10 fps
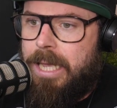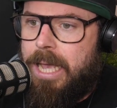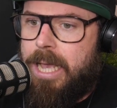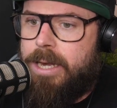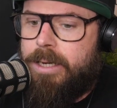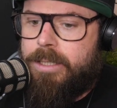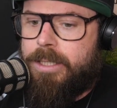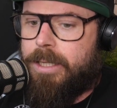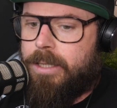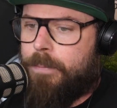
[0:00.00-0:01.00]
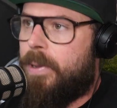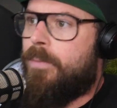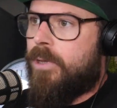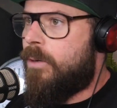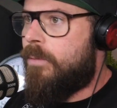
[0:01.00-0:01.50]
and the people
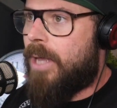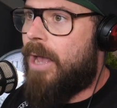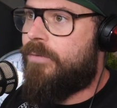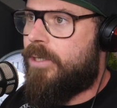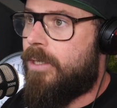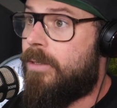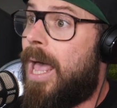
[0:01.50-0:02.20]
that come up after you